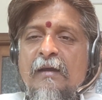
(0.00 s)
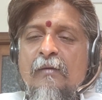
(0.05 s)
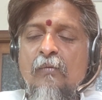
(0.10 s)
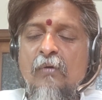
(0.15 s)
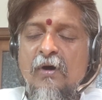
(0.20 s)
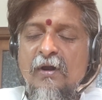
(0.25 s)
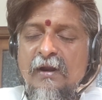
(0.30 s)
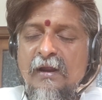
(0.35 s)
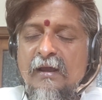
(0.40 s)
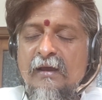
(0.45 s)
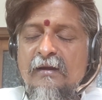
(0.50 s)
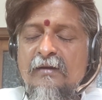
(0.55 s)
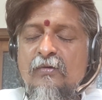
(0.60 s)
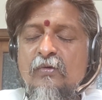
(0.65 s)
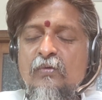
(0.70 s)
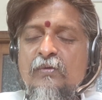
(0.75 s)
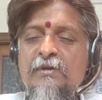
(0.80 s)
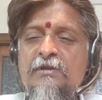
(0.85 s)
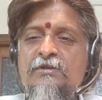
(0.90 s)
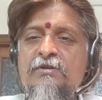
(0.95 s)
a warrior
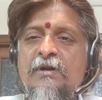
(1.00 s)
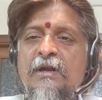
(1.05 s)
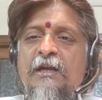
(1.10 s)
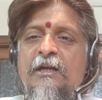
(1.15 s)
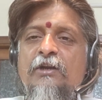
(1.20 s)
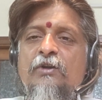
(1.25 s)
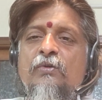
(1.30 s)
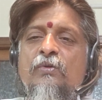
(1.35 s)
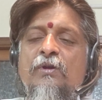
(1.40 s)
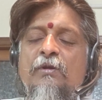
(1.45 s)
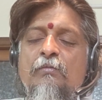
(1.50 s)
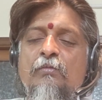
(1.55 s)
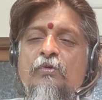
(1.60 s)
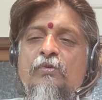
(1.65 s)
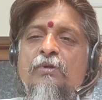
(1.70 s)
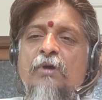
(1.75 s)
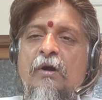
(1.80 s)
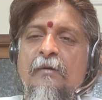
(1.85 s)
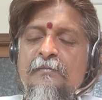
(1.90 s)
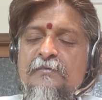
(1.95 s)
who is trying to
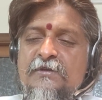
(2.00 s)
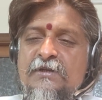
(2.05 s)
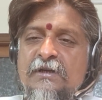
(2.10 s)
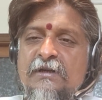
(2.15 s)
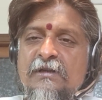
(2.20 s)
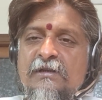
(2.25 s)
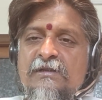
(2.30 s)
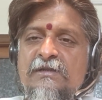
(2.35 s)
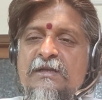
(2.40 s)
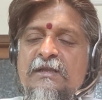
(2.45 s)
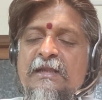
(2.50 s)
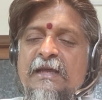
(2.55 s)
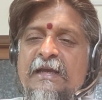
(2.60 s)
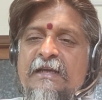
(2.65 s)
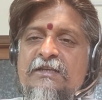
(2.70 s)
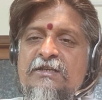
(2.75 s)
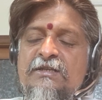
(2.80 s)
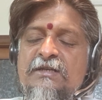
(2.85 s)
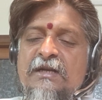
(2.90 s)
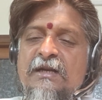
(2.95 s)
remove the obstacles in the
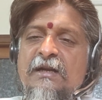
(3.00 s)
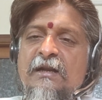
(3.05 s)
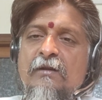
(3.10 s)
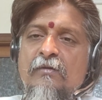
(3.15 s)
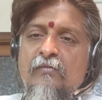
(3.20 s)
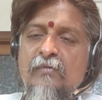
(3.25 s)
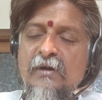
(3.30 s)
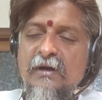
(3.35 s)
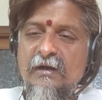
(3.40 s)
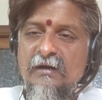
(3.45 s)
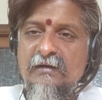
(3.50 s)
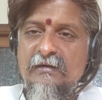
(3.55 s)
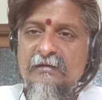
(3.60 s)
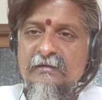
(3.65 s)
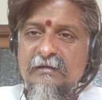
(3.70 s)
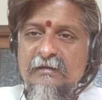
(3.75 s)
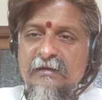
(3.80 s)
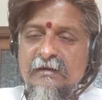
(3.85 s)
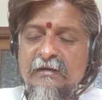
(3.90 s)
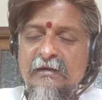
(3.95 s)
external world.